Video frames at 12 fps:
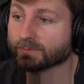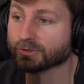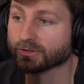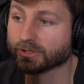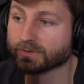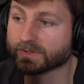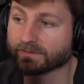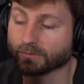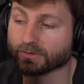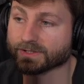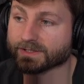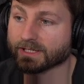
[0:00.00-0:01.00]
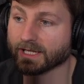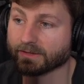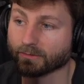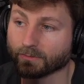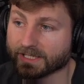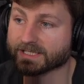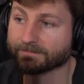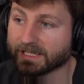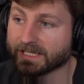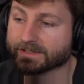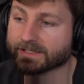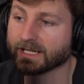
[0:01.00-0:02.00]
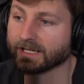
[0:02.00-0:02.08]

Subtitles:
which are used for just other recipes.